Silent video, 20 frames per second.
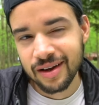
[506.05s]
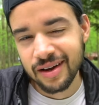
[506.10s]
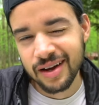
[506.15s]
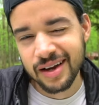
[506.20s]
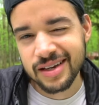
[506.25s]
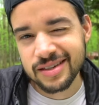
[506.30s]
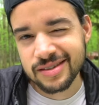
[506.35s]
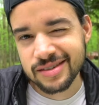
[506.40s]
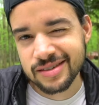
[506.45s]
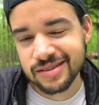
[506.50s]

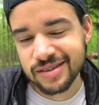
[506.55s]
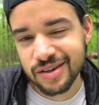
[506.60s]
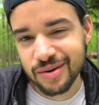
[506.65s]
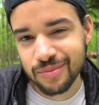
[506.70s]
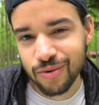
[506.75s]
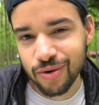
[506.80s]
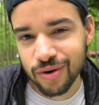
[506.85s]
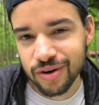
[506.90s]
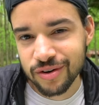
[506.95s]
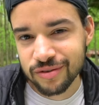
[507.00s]
I guess they're
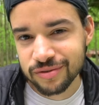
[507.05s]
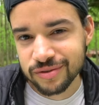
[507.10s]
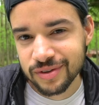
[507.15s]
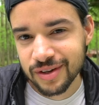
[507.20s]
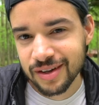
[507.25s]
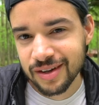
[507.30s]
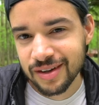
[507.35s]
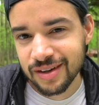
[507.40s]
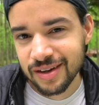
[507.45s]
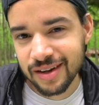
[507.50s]
more of
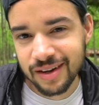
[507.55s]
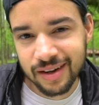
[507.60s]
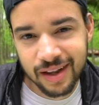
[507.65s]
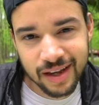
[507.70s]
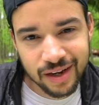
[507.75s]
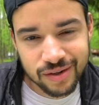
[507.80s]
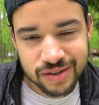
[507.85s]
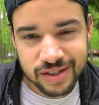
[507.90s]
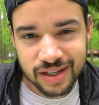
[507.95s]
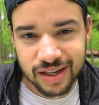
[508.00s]

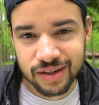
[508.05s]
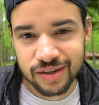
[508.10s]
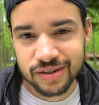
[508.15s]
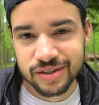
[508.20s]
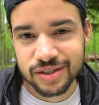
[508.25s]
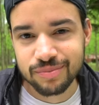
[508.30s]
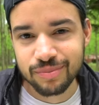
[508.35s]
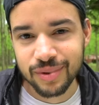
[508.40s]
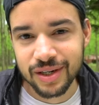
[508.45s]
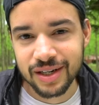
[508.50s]
Lakers
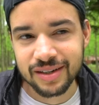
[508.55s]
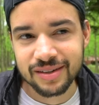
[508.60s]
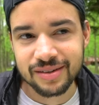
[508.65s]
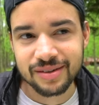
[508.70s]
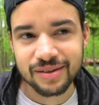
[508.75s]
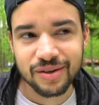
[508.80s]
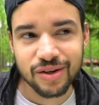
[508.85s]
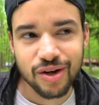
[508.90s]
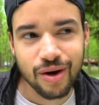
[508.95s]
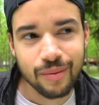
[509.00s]
colors, but
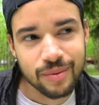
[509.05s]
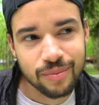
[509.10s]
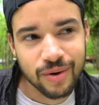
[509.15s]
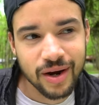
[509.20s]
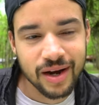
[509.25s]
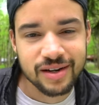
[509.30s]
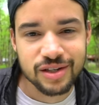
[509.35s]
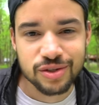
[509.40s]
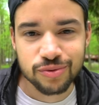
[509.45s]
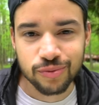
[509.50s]
Kobe
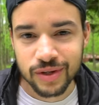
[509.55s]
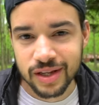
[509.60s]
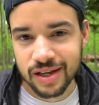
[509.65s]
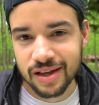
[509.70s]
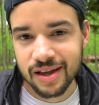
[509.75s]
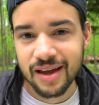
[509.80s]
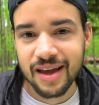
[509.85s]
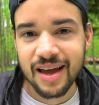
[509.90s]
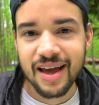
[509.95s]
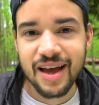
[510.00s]
Bryant is
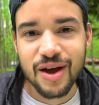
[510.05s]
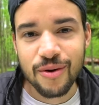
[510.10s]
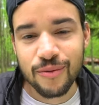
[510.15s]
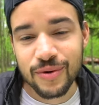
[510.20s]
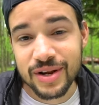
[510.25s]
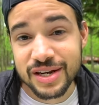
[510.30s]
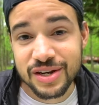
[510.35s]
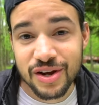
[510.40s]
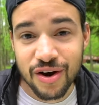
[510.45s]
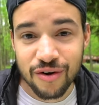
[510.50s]
really,
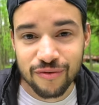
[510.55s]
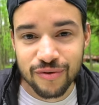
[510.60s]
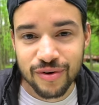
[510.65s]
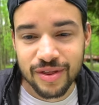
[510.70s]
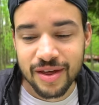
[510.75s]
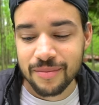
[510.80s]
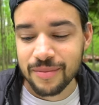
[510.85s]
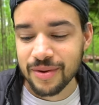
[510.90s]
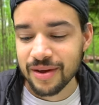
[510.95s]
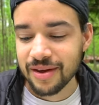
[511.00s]
really known for
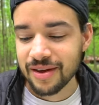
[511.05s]
them.